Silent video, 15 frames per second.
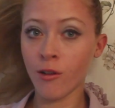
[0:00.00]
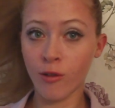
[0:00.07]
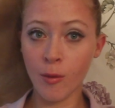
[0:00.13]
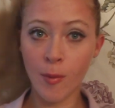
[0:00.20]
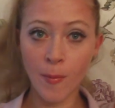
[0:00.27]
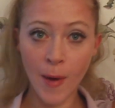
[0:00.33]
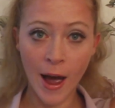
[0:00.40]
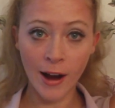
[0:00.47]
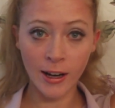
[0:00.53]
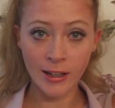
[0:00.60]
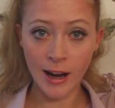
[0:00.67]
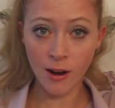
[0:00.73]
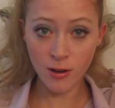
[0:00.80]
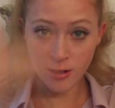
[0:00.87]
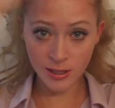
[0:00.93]
The back. And
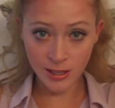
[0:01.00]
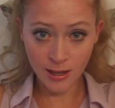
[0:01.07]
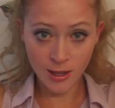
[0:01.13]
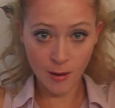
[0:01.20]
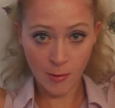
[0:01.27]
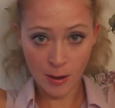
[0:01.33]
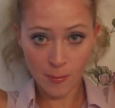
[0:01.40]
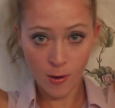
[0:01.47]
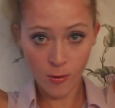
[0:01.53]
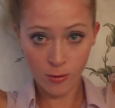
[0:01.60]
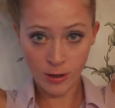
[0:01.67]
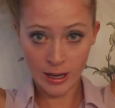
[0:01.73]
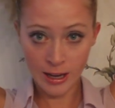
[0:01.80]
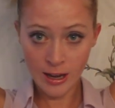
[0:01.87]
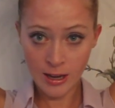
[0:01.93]
now you see that my
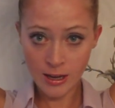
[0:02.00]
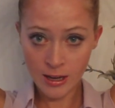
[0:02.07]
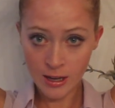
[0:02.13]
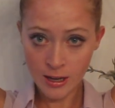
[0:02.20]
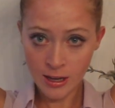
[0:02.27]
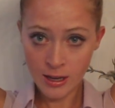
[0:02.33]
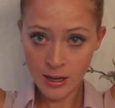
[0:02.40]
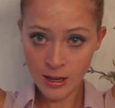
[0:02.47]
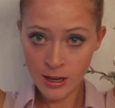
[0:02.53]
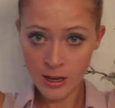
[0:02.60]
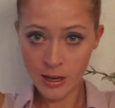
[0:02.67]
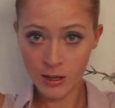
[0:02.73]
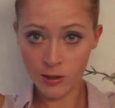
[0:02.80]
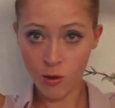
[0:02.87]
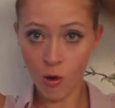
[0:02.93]
pony
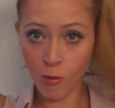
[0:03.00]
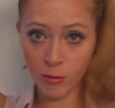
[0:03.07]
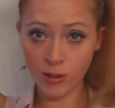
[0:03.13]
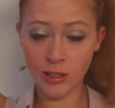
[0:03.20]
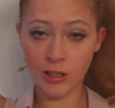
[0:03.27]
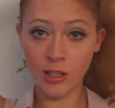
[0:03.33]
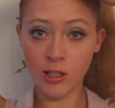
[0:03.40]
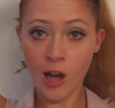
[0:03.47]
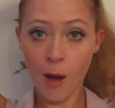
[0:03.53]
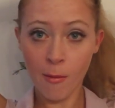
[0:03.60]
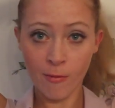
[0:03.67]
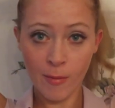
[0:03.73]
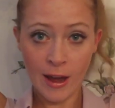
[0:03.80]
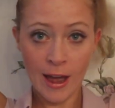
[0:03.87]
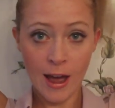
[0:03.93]
is almost at the top
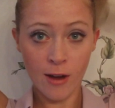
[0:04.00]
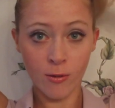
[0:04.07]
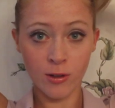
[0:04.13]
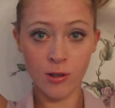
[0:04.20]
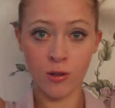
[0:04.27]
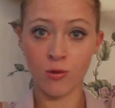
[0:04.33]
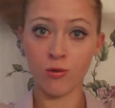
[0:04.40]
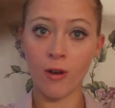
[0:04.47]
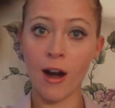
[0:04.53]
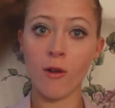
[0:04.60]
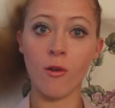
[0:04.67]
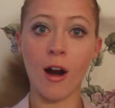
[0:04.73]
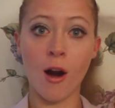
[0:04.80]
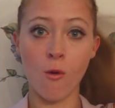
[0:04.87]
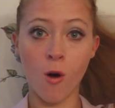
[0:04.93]
of my head, which is right
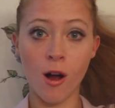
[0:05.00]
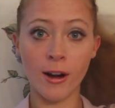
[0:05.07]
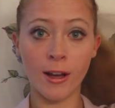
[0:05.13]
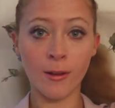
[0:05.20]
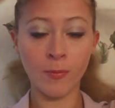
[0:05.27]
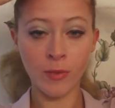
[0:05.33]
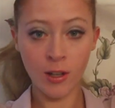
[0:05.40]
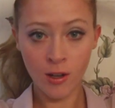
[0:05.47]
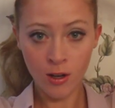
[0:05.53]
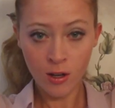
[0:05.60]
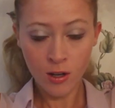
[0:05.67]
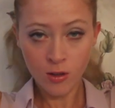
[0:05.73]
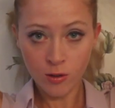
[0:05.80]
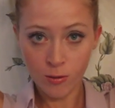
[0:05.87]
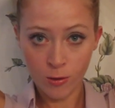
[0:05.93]
where I want it.
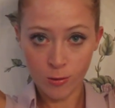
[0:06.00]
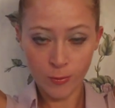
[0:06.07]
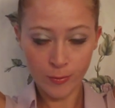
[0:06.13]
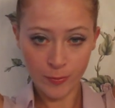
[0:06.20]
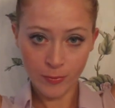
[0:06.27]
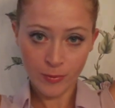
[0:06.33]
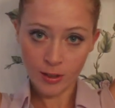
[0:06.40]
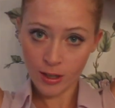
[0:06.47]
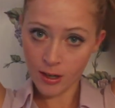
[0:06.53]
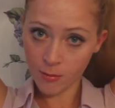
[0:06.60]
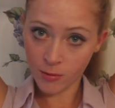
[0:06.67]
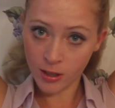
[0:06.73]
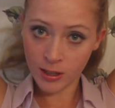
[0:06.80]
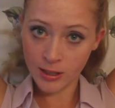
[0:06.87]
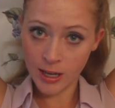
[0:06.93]
So I'm
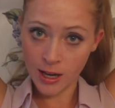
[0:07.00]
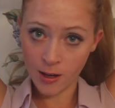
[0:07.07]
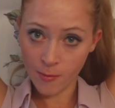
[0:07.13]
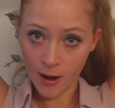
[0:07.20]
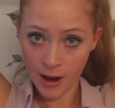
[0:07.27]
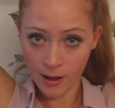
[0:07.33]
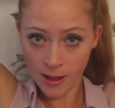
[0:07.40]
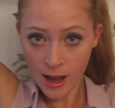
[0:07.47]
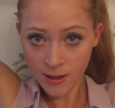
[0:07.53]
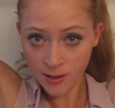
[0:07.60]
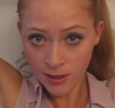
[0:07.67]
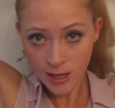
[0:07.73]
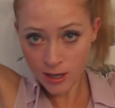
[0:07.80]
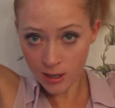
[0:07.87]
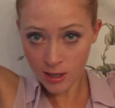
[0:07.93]
going to take my
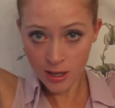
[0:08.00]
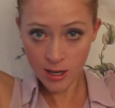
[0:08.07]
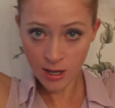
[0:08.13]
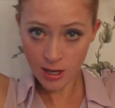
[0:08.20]
elastic,